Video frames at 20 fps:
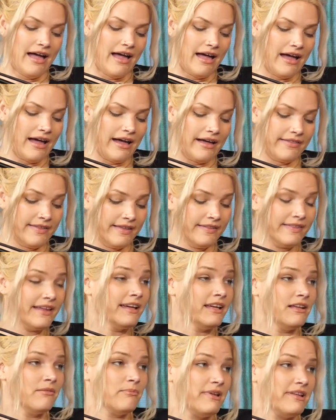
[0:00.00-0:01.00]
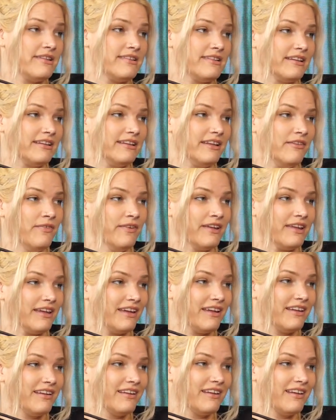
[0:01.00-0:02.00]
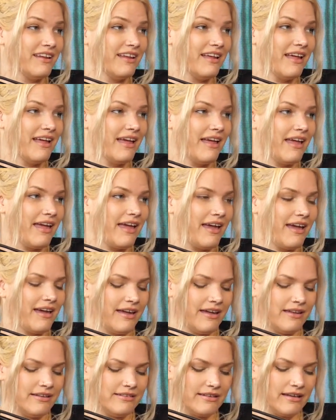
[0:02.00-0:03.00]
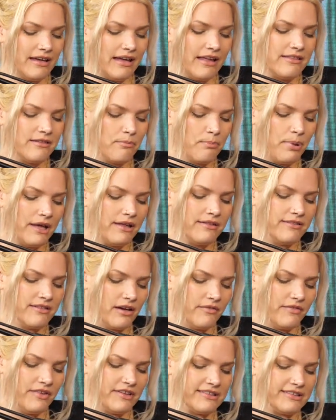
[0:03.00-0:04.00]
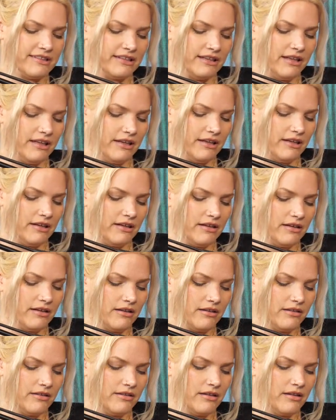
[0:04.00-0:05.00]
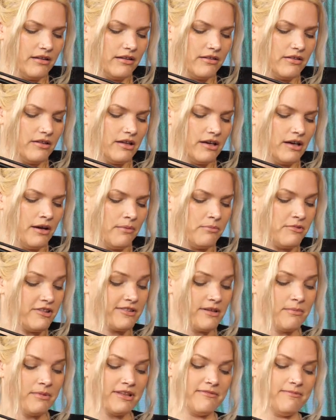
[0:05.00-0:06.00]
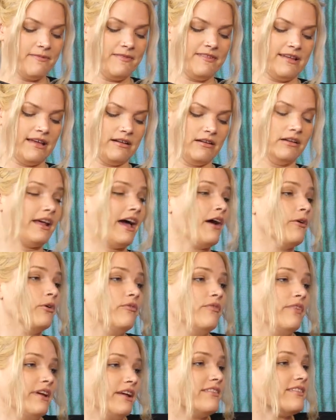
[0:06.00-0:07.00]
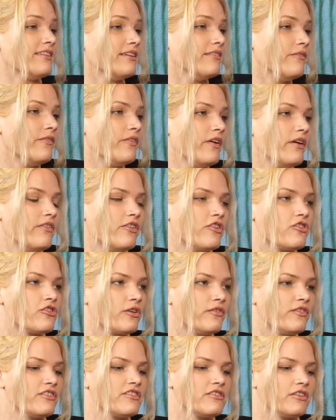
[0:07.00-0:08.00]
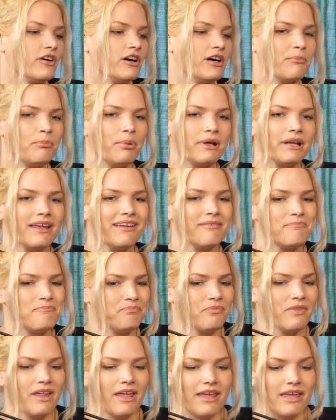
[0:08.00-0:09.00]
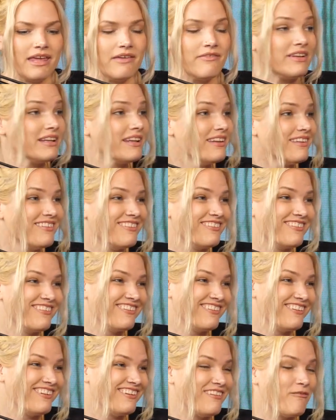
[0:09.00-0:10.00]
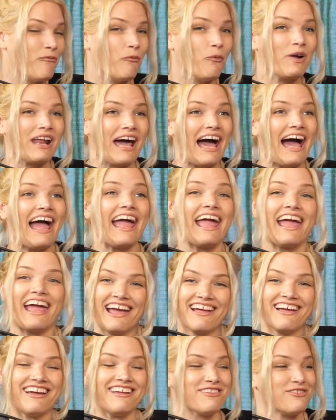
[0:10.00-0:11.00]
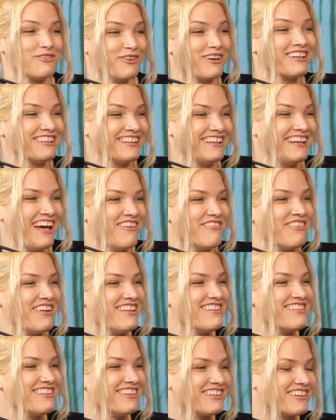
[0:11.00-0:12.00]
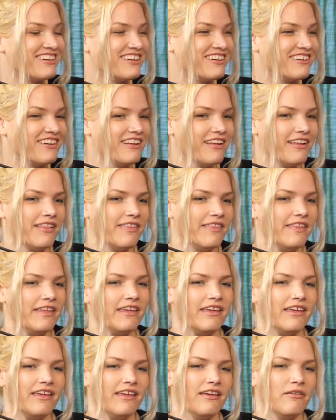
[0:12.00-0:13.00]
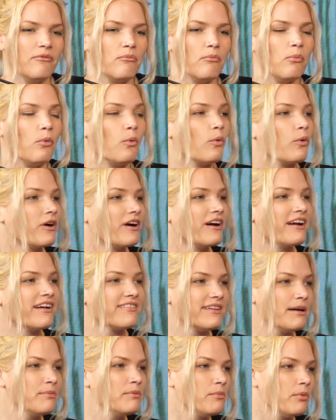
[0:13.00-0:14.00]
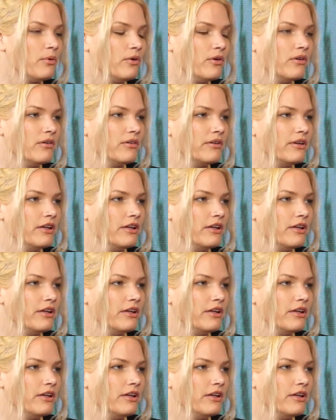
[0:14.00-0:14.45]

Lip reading: I think that can be significant, and it depends, obviously, to some extent on how invasive the services are, but even what I historically have considered the more acceptable,